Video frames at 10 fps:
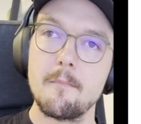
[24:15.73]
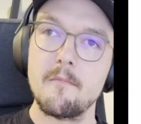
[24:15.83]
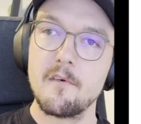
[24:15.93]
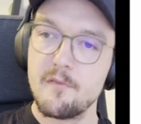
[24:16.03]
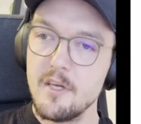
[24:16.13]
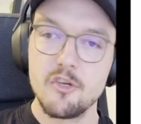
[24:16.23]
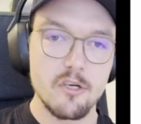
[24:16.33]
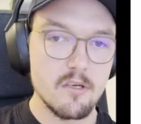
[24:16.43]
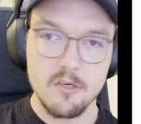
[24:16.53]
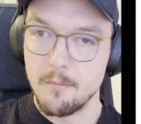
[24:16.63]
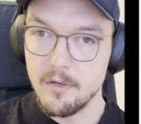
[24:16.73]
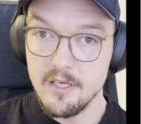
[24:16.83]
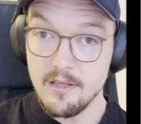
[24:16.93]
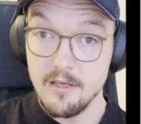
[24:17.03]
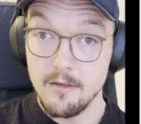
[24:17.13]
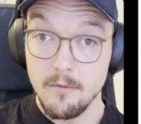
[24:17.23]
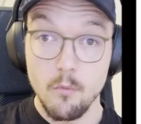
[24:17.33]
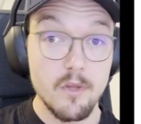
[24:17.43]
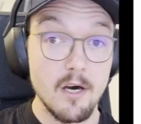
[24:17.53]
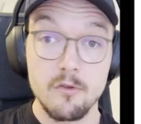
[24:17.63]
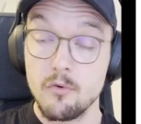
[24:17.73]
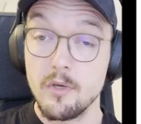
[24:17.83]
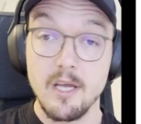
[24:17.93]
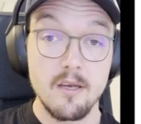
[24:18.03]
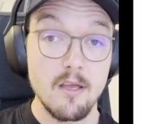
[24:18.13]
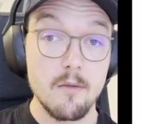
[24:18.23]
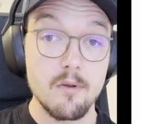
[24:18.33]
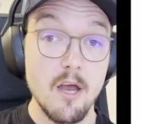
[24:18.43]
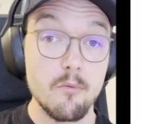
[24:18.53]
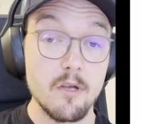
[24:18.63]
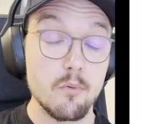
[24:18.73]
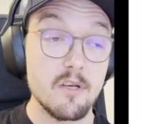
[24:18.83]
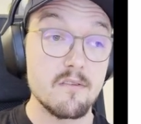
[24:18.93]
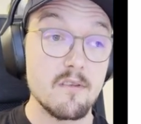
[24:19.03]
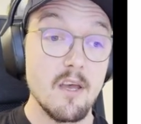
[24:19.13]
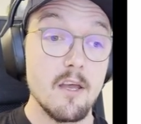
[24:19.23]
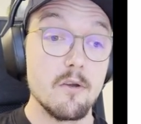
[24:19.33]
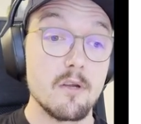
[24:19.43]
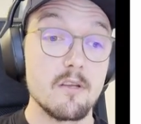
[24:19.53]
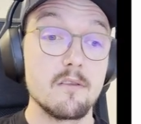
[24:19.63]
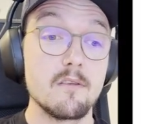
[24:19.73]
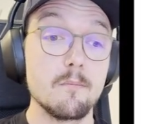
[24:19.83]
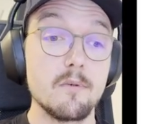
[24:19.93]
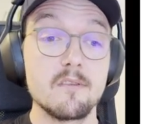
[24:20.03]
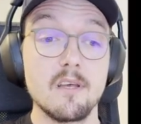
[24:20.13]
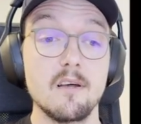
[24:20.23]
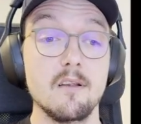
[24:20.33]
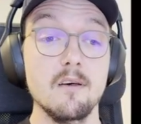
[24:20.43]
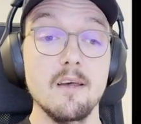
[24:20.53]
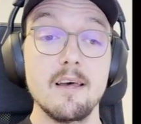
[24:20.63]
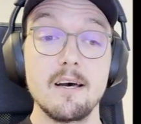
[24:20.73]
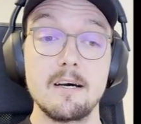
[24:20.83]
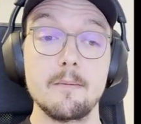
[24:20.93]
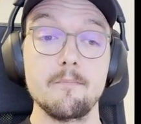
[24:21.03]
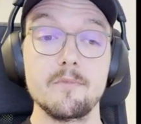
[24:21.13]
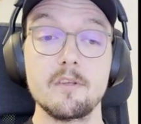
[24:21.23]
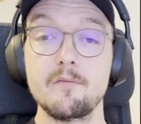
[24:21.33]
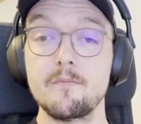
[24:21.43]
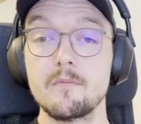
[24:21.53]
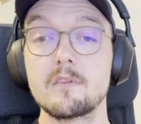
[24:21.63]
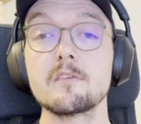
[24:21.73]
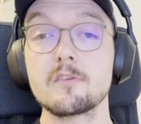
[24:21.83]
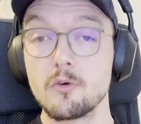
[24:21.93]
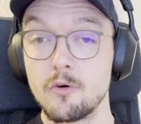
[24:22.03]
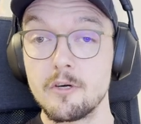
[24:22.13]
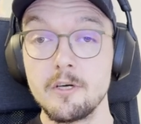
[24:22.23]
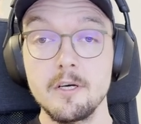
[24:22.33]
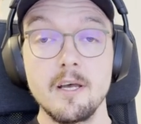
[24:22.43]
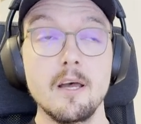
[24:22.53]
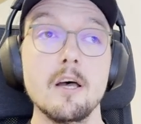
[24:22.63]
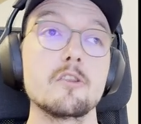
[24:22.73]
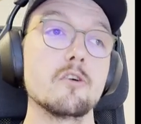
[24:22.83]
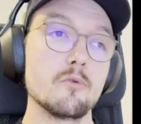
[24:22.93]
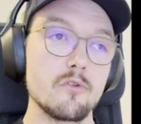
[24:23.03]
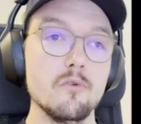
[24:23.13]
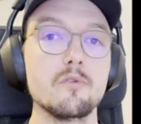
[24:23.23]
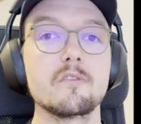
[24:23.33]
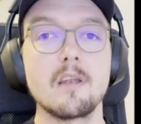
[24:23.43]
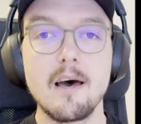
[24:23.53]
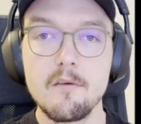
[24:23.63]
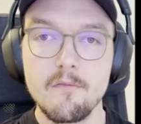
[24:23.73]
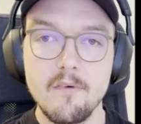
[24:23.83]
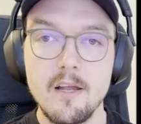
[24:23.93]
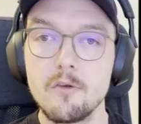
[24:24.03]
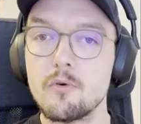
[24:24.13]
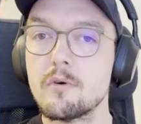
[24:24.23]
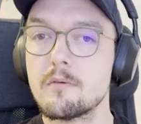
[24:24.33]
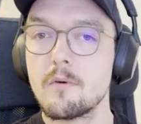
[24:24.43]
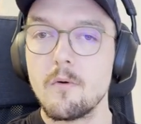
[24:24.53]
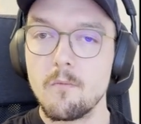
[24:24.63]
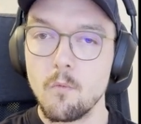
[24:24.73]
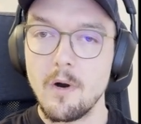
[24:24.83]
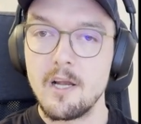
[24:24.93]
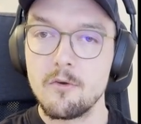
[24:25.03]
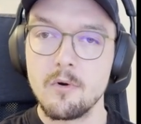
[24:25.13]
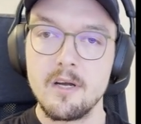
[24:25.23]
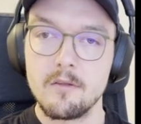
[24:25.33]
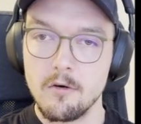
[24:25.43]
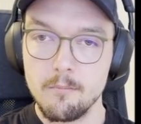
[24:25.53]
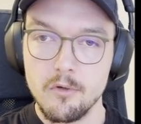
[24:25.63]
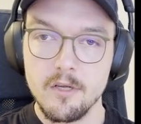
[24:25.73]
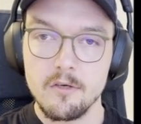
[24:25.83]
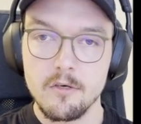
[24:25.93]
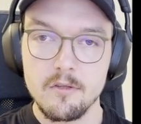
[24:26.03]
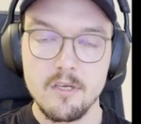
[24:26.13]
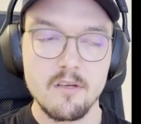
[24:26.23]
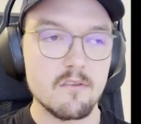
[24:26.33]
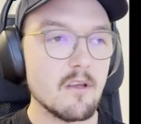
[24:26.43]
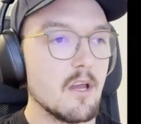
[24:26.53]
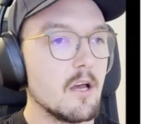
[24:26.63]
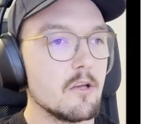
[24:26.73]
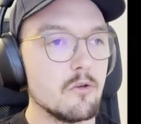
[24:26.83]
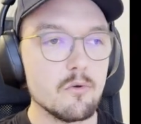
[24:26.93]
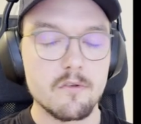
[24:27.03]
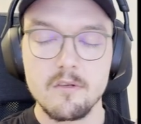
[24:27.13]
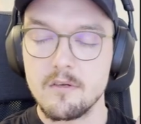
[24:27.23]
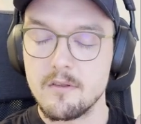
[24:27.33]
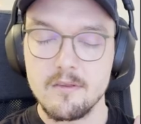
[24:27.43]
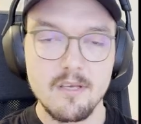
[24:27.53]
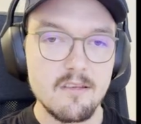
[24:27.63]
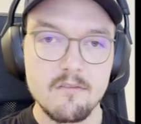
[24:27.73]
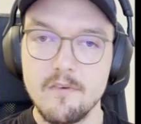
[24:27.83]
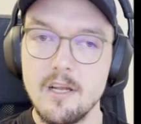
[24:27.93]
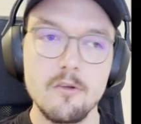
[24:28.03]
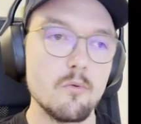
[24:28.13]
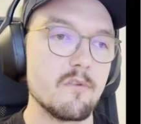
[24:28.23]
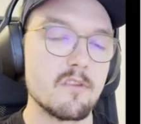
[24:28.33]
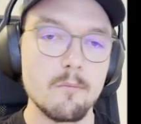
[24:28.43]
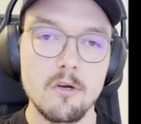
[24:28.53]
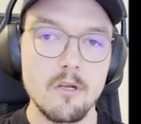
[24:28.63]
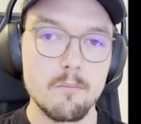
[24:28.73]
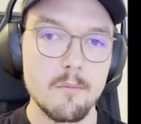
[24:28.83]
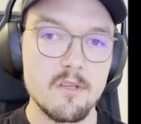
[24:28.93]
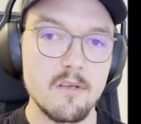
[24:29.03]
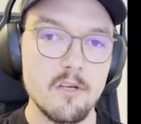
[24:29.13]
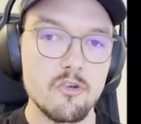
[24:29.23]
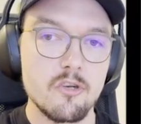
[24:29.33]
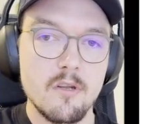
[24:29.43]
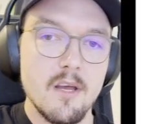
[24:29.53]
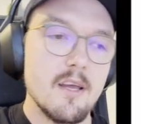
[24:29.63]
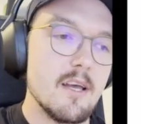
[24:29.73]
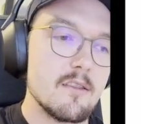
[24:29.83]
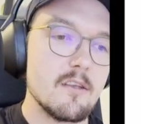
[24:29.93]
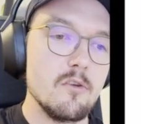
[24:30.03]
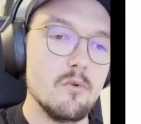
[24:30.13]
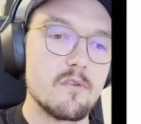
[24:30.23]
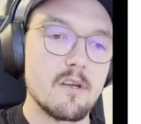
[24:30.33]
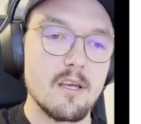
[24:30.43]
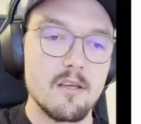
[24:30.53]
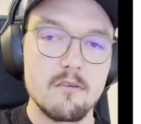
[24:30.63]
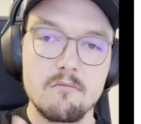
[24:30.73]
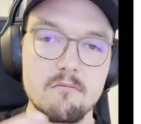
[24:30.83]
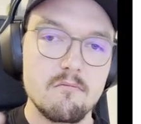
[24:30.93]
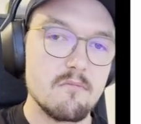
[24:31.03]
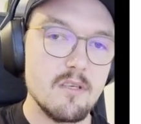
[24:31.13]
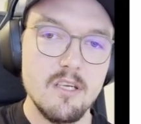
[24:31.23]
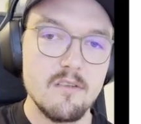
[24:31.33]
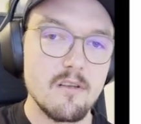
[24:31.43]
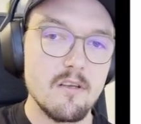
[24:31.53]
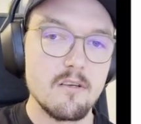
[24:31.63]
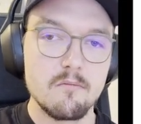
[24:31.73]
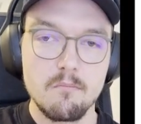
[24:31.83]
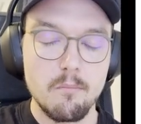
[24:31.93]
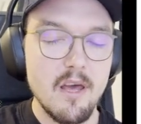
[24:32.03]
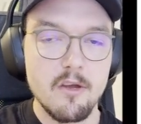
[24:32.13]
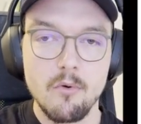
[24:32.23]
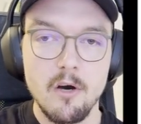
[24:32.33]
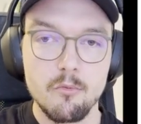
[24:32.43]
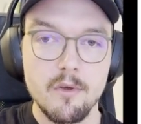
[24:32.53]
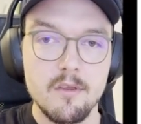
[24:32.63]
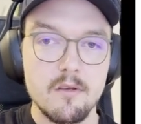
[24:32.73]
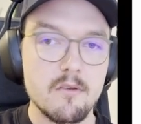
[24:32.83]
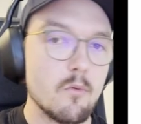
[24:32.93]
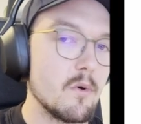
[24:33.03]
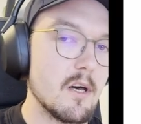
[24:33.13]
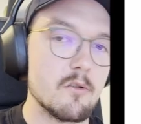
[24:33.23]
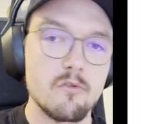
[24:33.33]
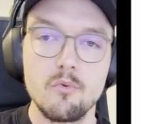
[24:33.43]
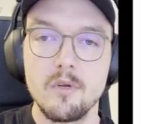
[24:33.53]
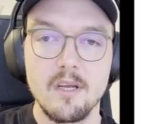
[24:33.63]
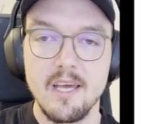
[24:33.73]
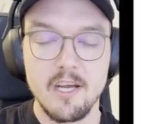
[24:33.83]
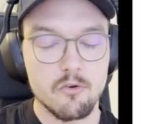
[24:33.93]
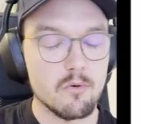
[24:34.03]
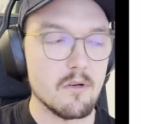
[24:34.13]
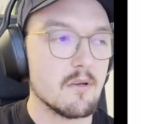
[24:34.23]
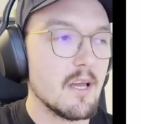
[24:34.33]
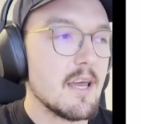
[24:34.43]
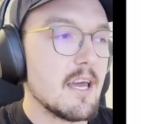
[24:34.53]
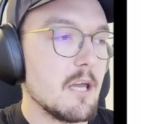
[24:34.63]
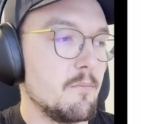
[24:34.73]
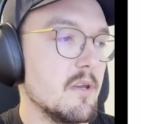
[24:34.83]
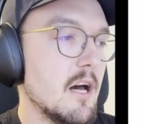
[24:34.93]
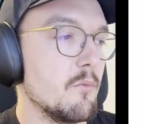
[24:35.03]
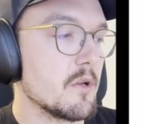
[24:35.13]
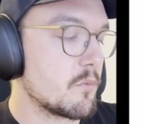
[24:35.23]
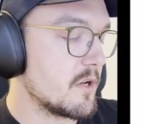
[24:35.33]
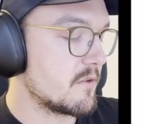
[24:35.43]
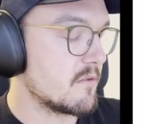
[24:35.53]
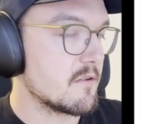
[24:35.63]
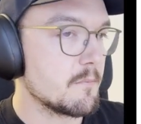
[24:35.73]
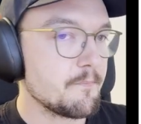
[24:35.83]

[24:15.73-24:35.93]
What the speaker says: feature completely without doing any API requests, you can simply tell the store, don't use the live value while you are in the onboarding context, use the test value with the mock implementation, and the user can easily play around with it without doing actual API requests.